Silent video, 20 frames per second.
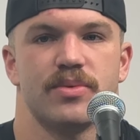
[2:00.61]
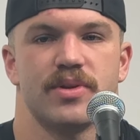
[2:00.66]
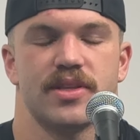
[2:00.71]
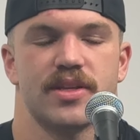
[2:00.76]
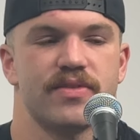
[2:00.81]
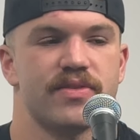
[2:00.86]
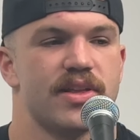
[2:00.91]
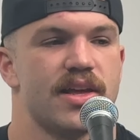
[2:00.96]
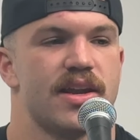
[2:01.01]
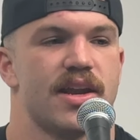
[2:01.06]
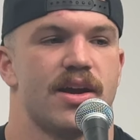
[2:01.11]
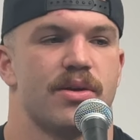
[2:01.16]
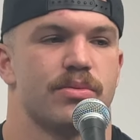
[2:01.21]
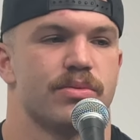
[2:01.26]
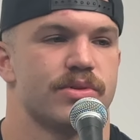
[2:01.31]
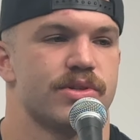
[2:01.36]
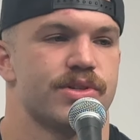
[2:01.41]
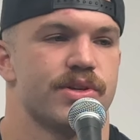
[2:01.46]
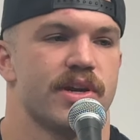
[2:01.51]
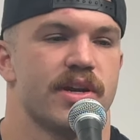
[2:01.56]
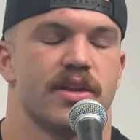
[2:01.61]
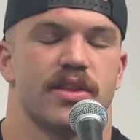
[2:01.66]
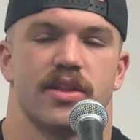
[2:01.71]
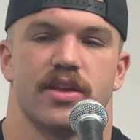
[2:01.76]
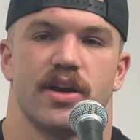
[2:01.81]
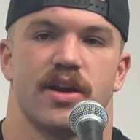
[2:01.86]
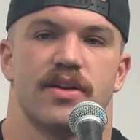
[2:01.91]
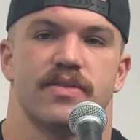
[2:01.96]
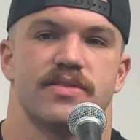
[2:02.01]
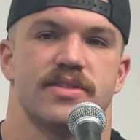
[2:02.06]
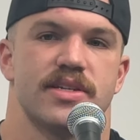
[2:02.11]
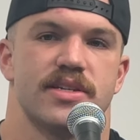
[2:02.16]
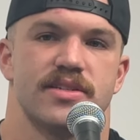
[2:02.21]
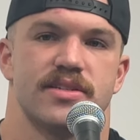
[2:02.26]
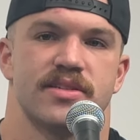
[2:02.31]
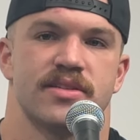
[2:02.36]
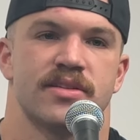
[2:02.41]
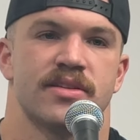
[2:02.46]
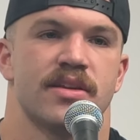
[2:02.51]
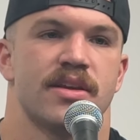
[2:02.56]
We live that out when we're training in the off
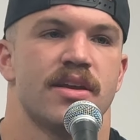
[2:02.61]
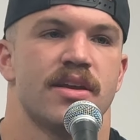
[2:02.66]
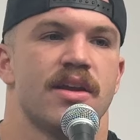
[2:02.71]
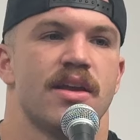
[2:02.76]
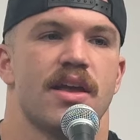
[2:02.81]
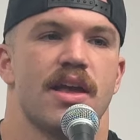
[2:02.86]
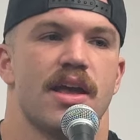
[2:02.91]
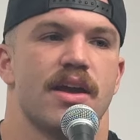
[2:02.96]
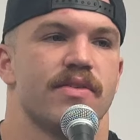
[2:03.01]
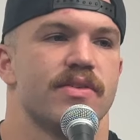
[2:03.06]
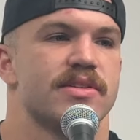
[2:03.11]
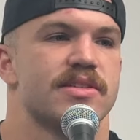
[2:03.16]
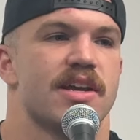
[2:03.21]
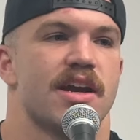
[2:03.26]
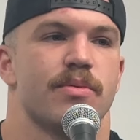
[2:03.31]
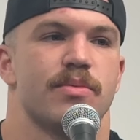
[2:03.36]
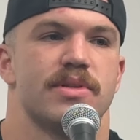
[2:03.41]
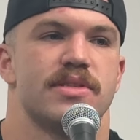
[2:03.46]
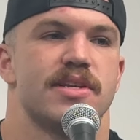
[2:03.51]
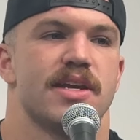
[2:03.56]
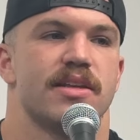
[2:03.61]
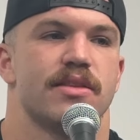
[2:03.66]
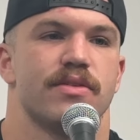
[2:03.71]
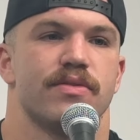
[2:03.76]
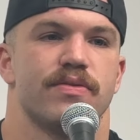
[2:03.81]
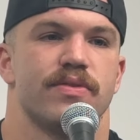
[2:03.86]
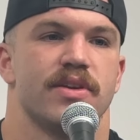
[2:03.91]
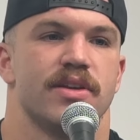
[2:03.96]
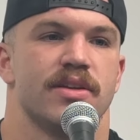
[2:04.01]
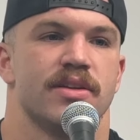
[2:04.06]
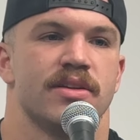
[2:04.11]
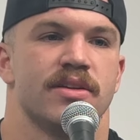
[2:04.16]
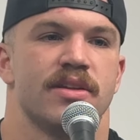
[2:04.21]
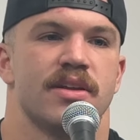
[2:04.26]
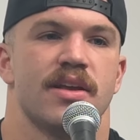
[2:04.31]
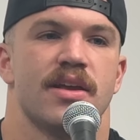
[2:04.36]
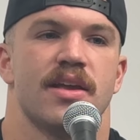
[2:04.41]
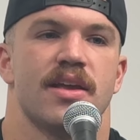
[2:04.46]
season, every time we take the field.